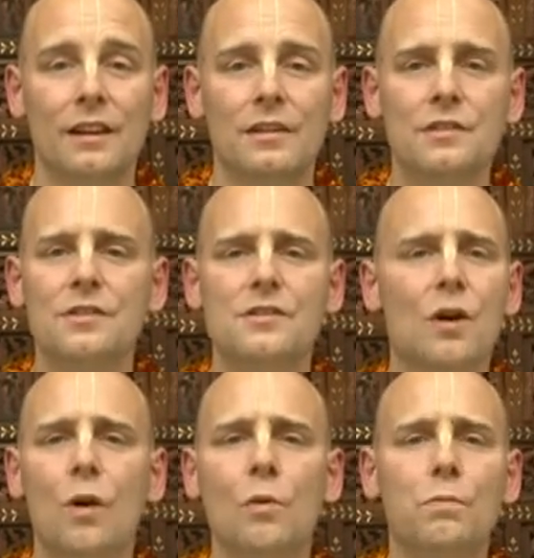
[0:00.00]
This is the
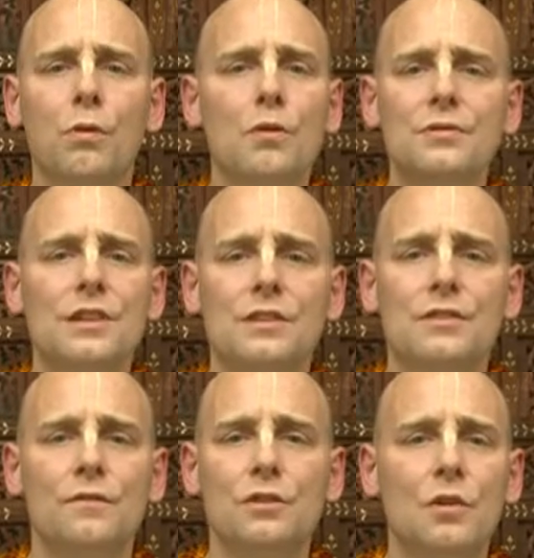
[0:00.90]
whole process
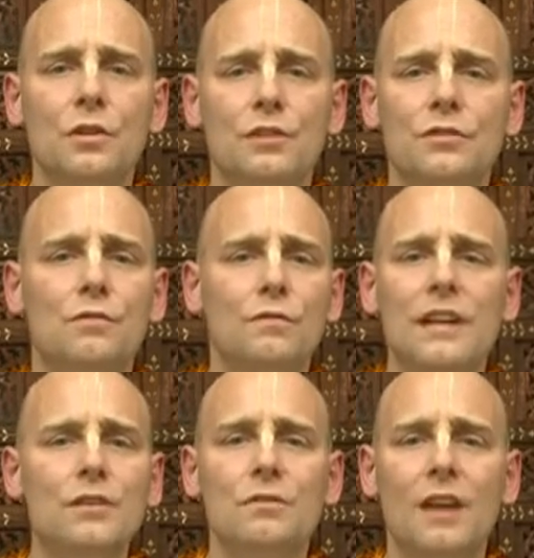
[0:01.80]
of yoga to
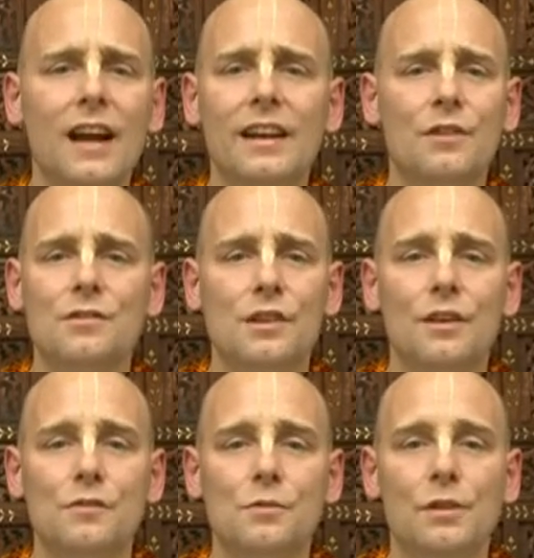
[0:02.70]
reunite
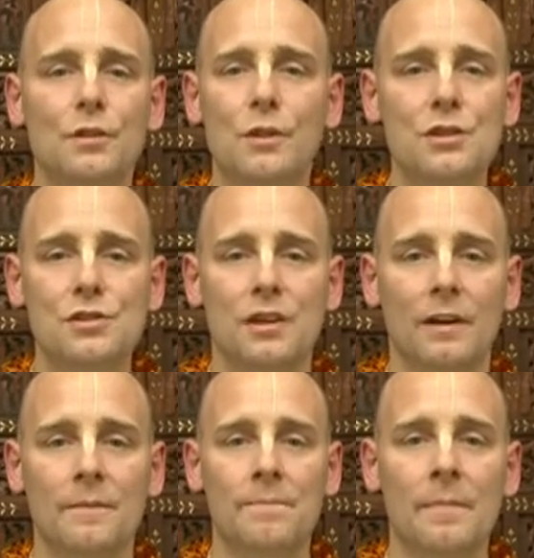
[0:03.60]
ourselves with Krishna.